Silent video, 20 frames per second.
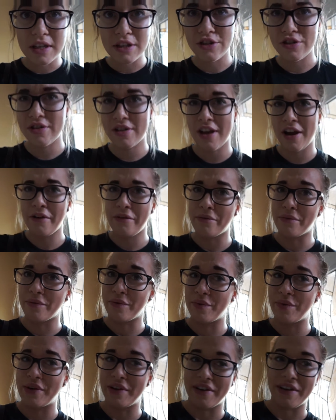I just got
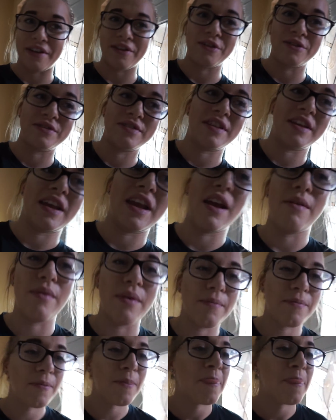really close to the camera.